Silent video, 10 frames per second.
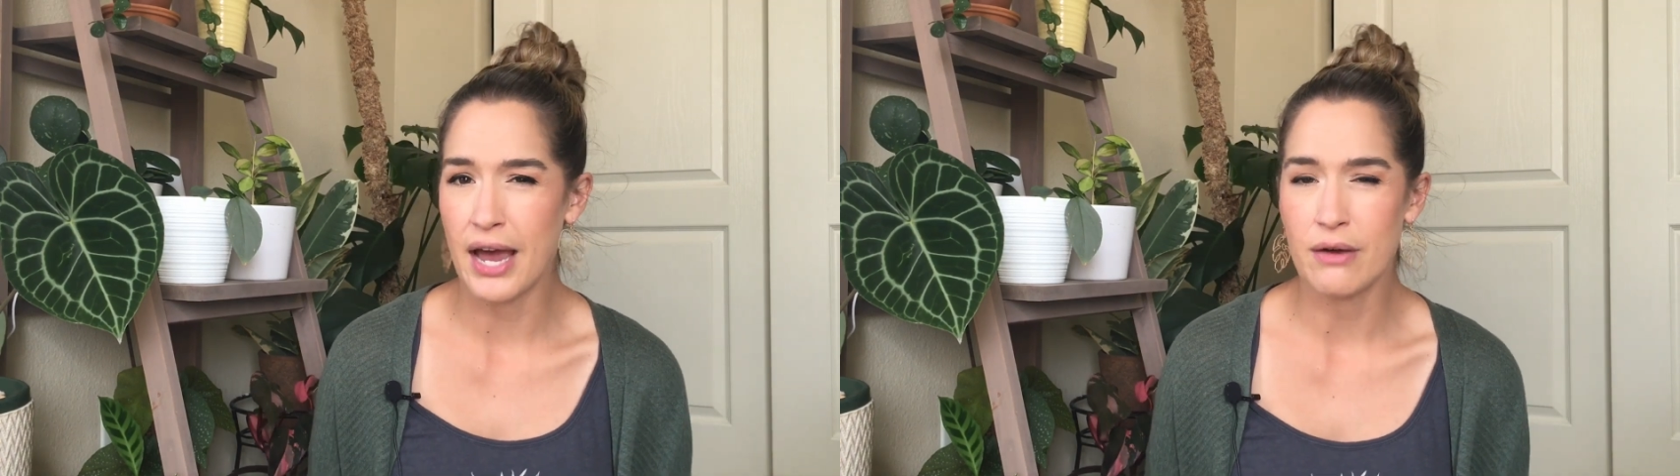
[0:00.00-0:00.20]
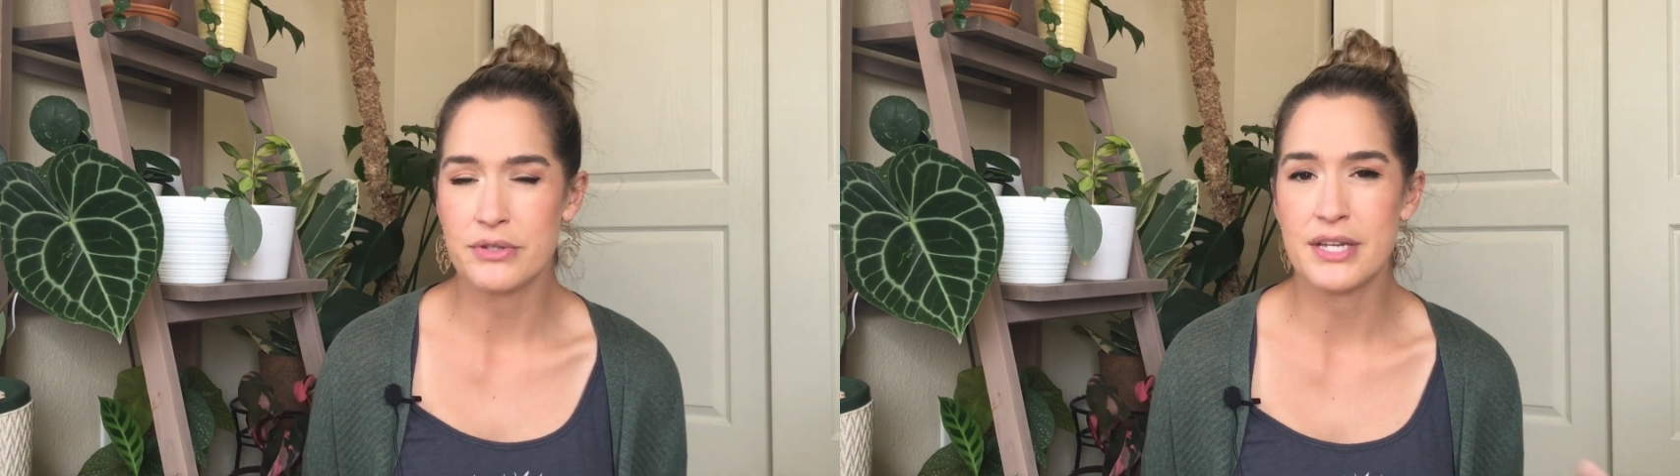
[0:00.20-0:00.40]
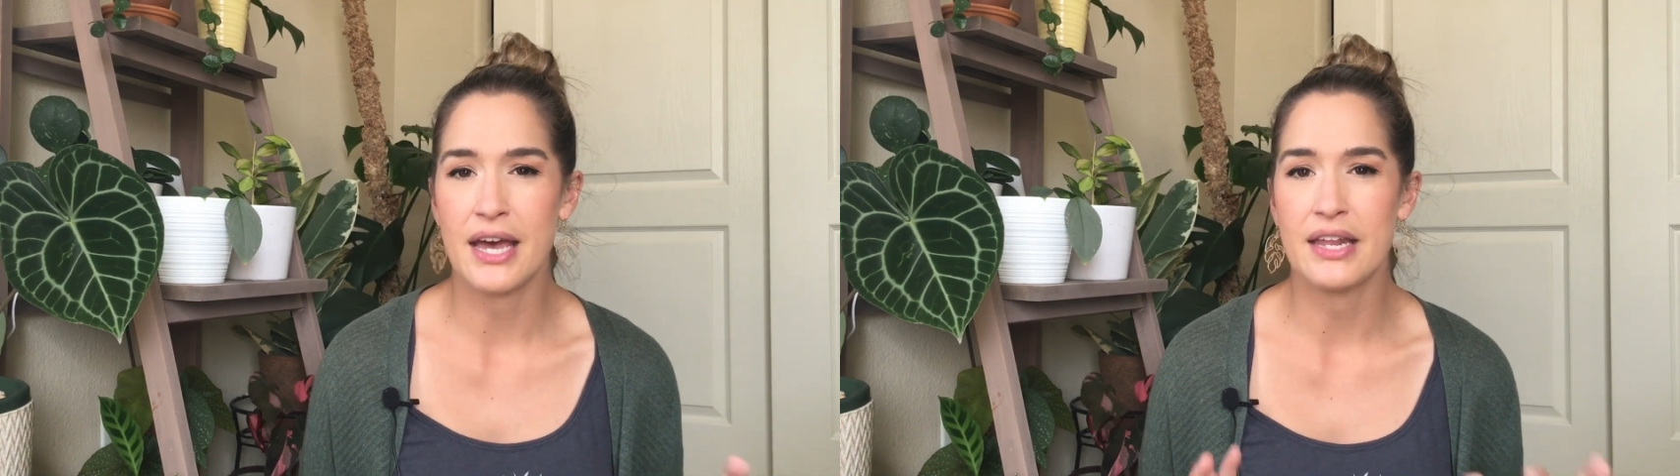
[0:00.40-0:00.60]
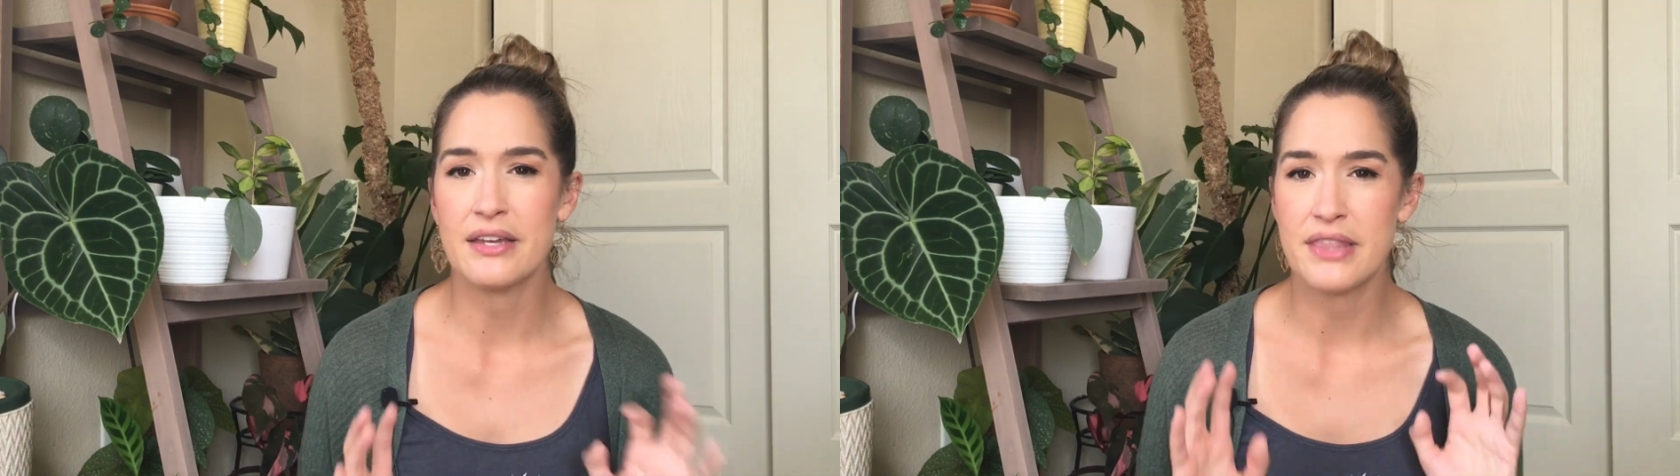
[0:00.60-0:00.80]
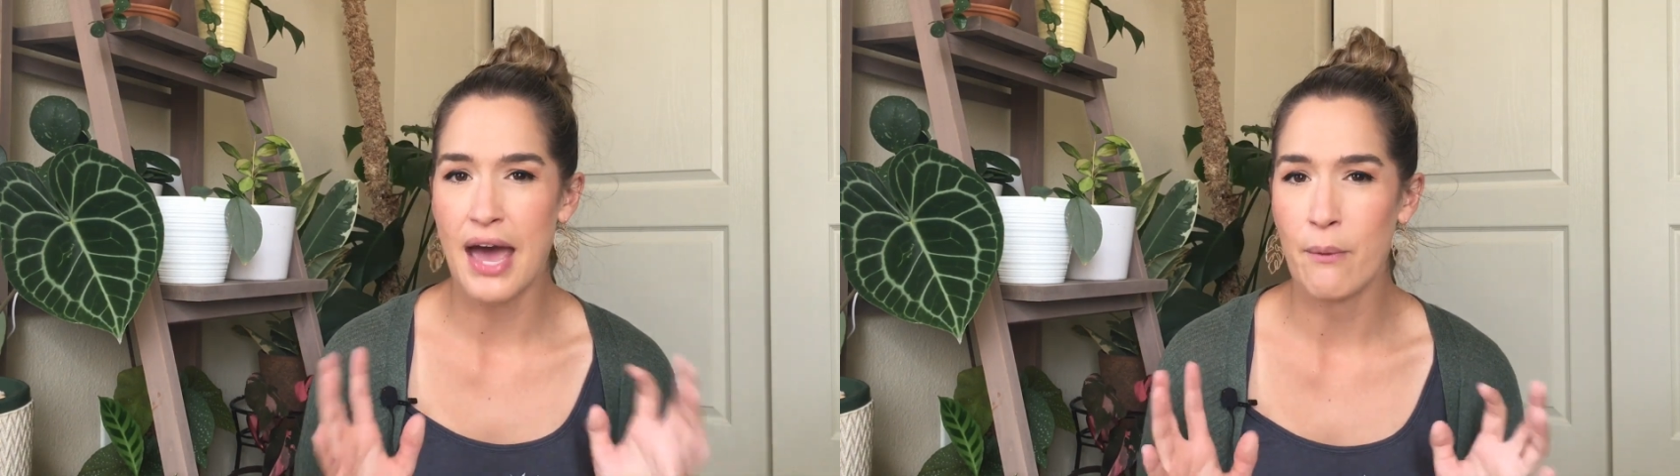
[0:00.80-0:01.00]

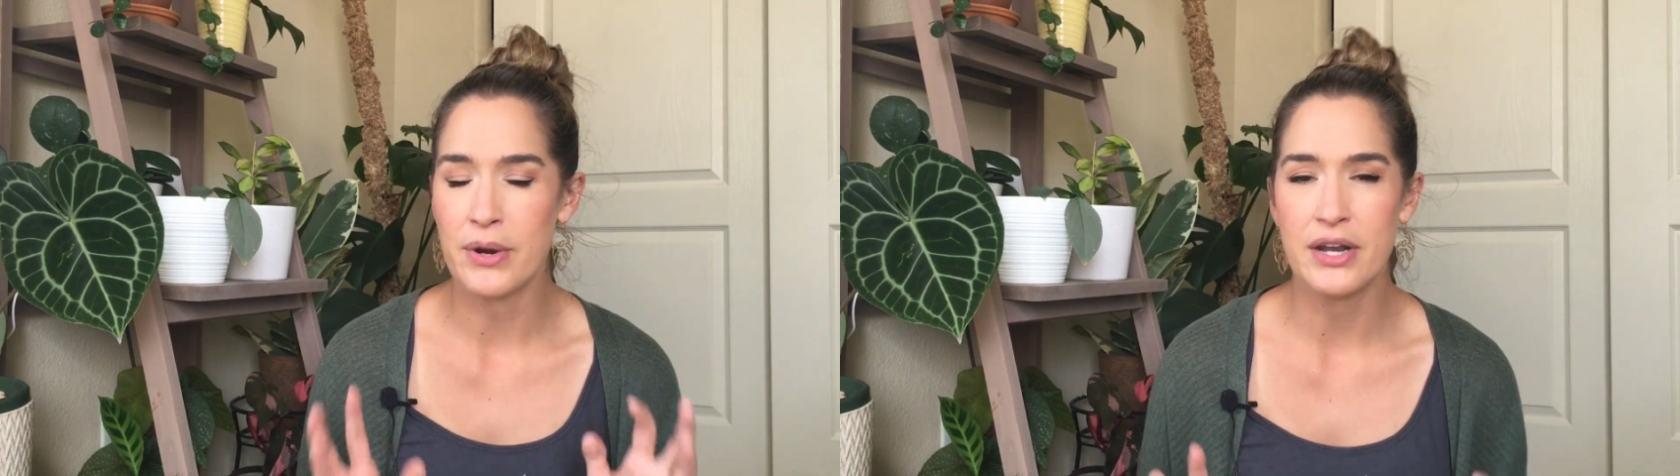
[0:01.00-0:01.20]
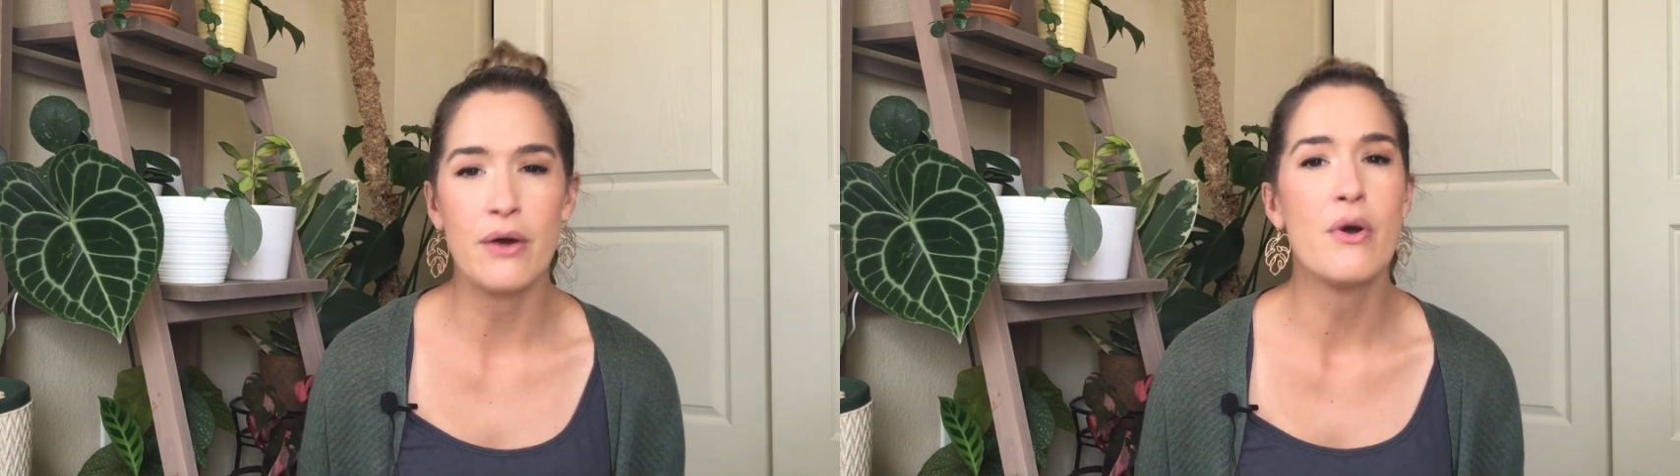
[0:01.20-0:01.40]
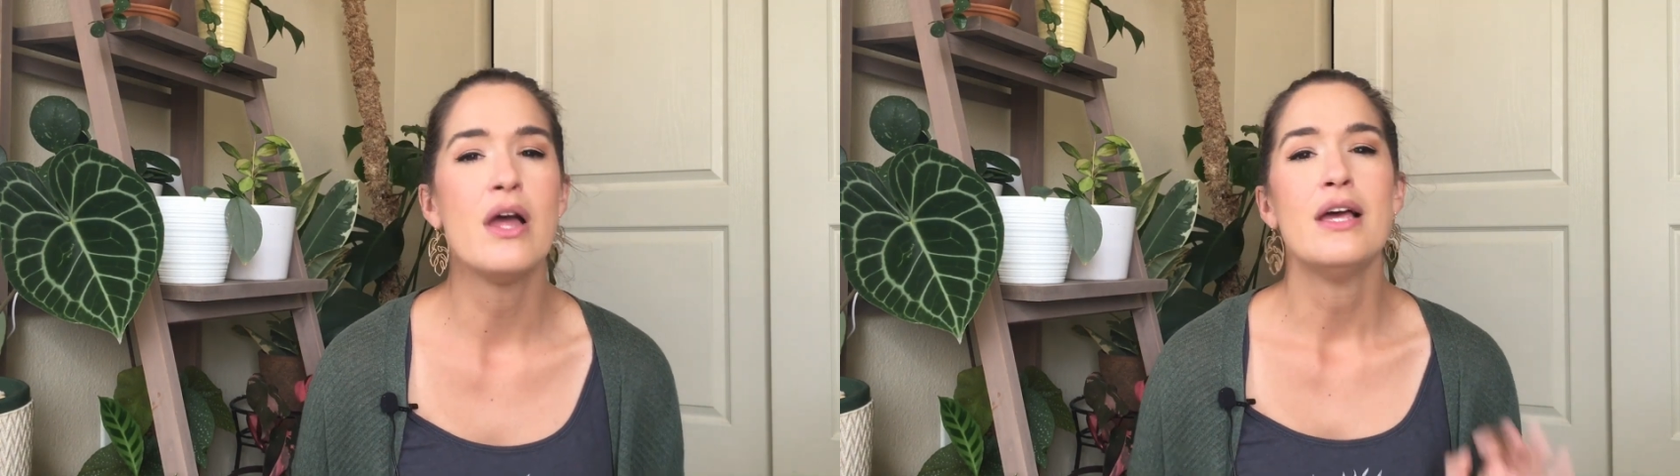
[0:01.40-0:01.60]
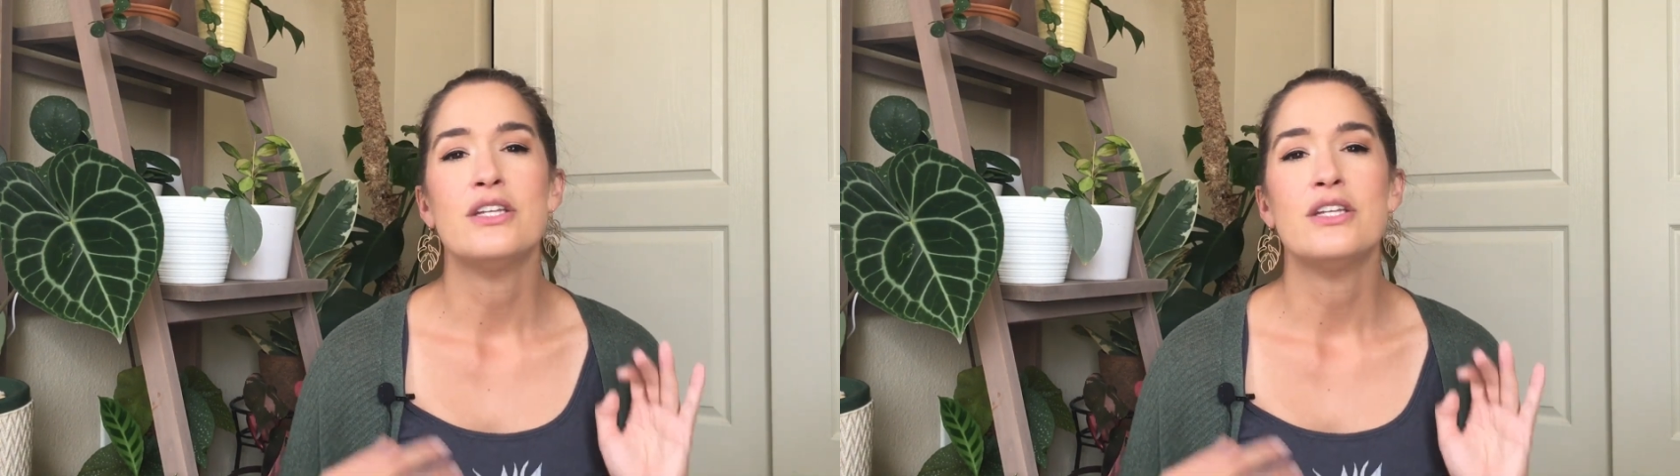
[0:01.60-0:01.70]
outside that window.